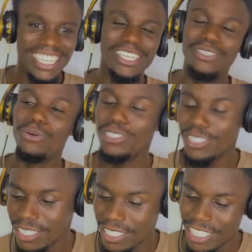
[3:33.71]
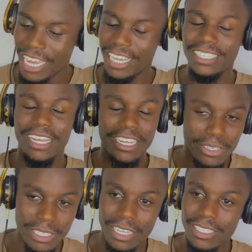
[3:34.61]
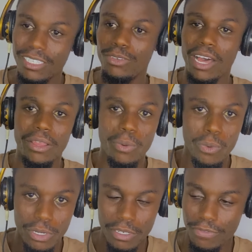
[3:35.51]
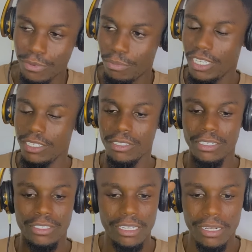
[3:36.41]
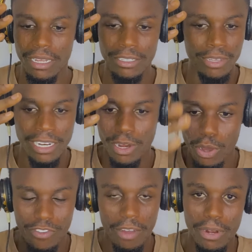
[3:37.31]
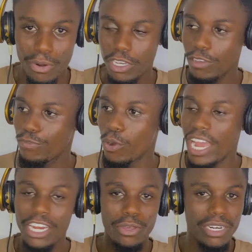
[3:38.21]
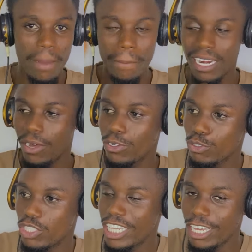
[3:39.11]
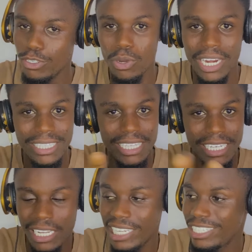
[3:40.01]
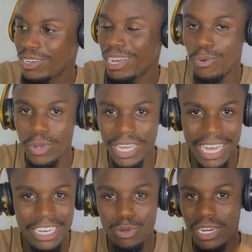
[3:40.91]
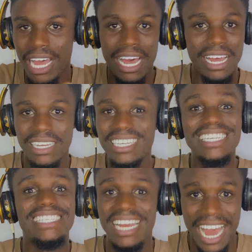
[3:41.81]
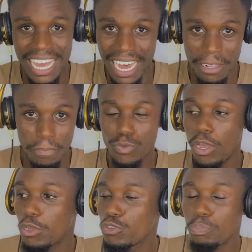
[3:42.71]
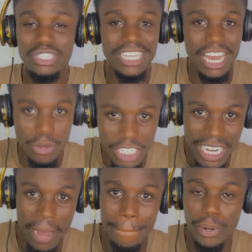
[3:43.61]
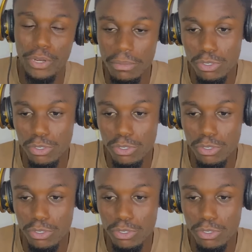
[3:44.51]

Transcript: So, Yaya is telling us that, see, you are the one for me. See, you are the love I've been looking for. Any other man that wants to tell you other thing, any other way, any other is a liar. You are going to put tire on his head and burn him.